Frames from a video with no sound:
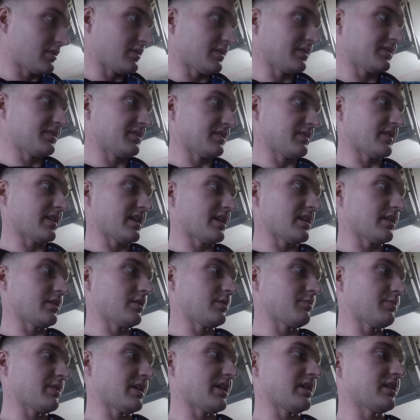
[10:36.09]
see if I got a good
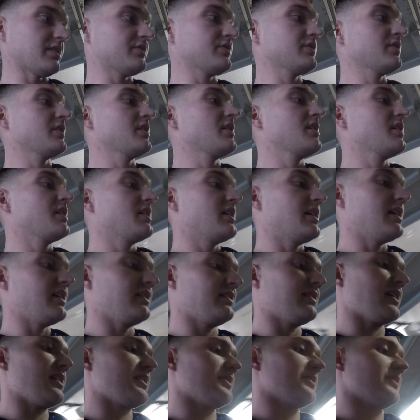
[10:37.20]
package. It
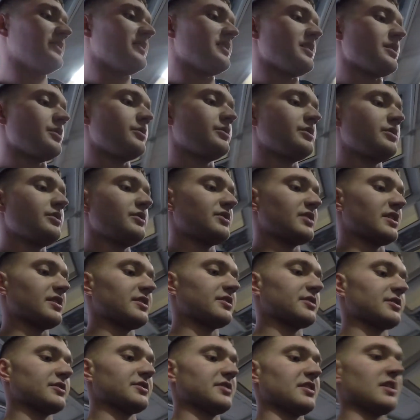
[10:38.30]
takes the O2
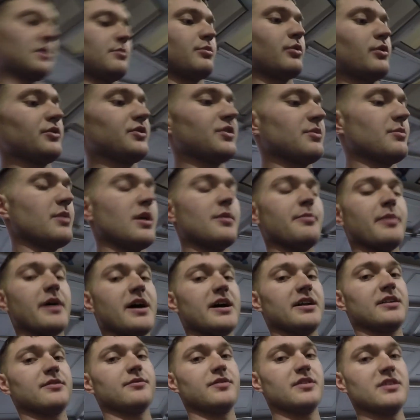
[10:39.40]
sensors and it pulls them up out
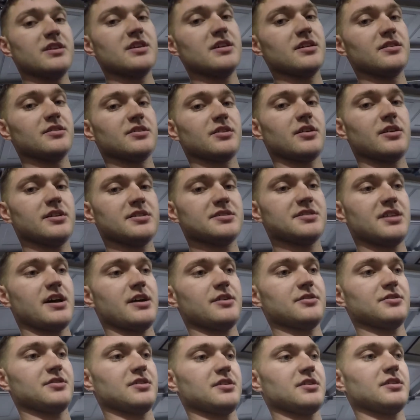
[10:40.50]
of the exhaust
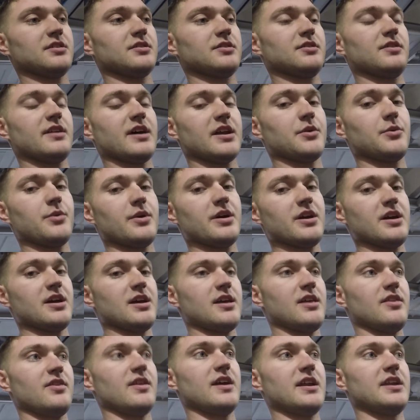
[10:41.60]
housing. That
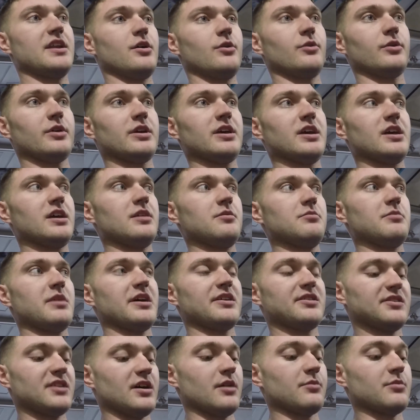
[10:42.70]
way they don't get
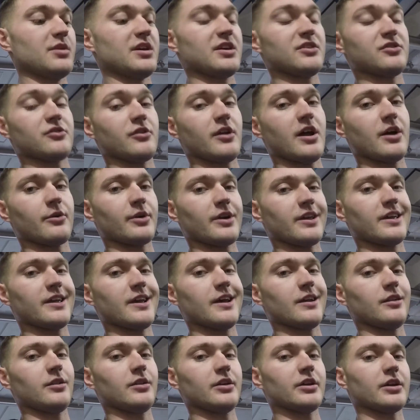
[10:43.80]
messed up because you're not running
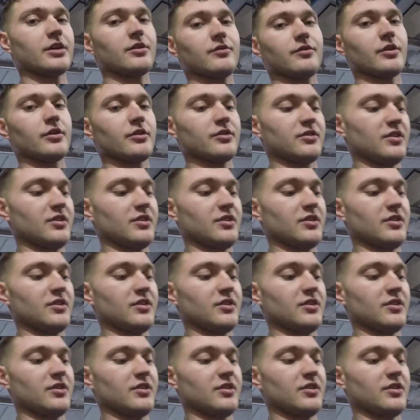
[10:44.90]
catalytic converters